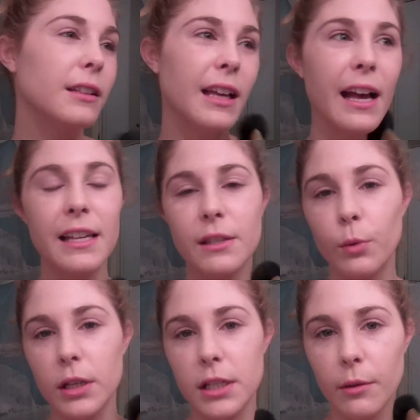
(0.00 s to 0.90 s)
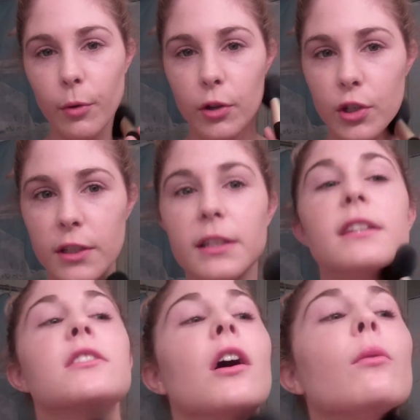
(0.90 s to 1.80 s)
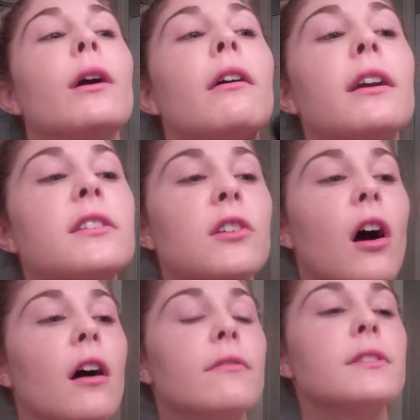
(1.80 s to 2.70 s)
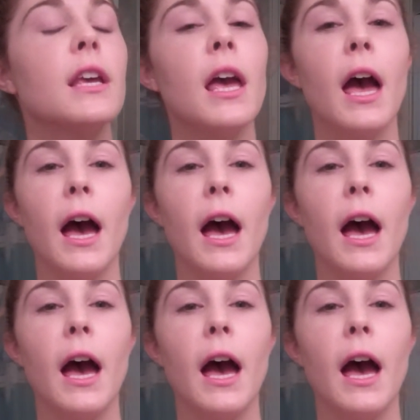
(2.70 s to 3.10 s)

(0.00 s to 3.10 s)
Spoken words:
as winter approaches and I start wearing scarves,